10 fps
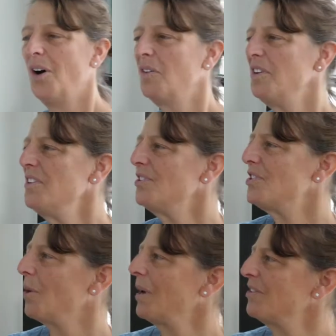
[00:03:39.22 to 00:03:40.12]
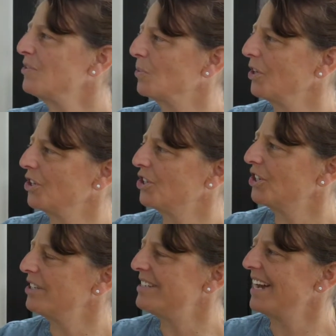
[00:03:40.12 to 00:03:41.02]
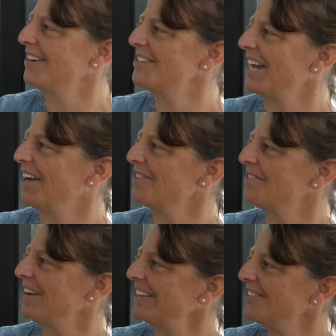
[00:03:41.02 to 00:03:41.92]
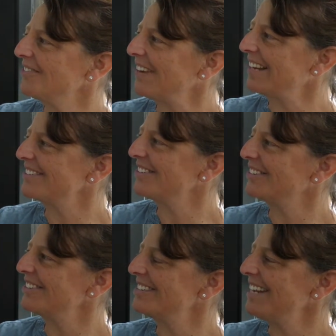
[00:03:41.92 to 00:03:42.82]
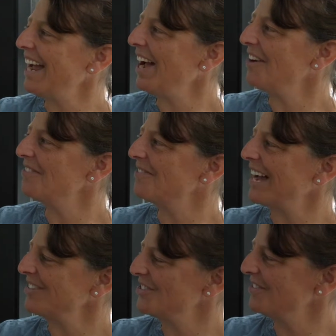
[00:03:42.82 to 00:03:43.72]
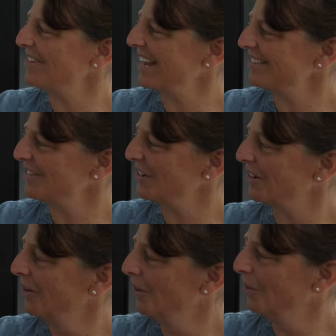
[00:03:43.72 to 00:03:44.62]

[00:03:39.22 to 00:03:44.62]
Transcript: Over the snow I swoosh, down, down, faster, faster, down, faster, faster,